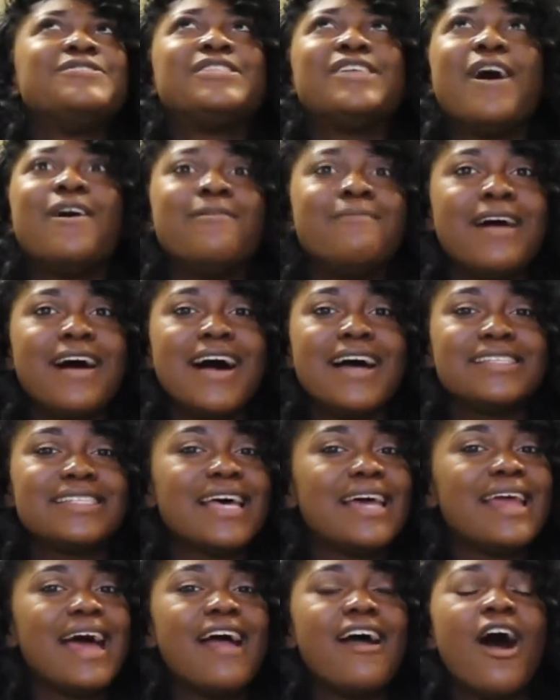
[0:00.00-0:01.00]
so much,
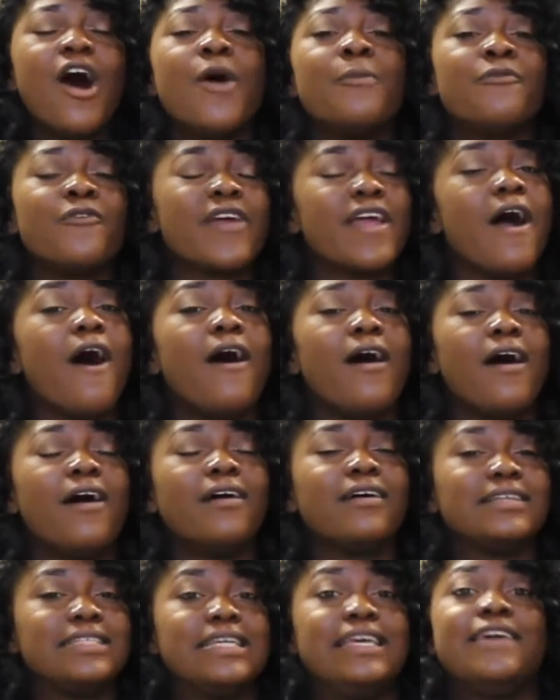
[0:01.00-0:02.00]
and I hope we
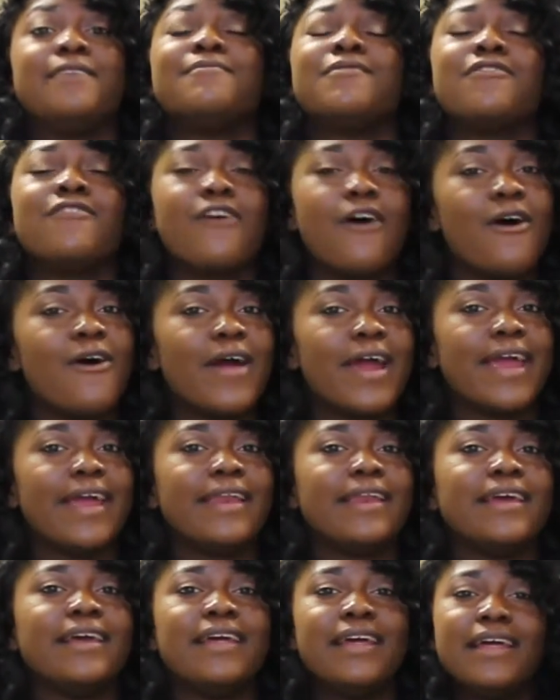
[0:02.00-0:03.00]
all keep
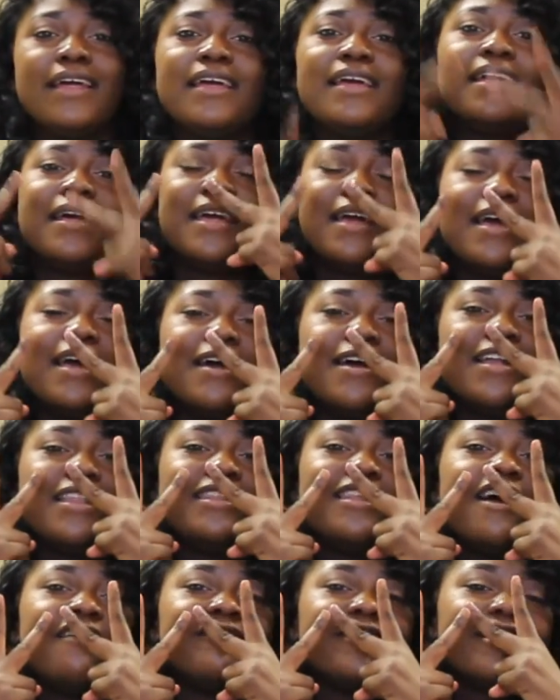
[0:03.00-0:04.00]
going.
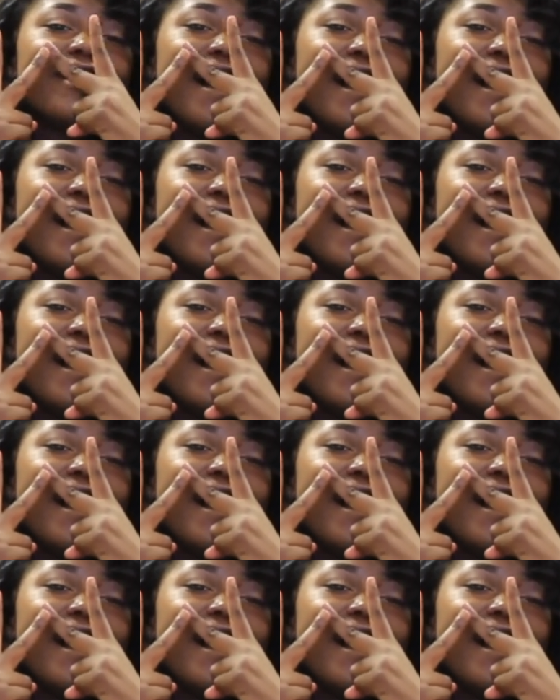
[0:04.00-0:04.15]
Love you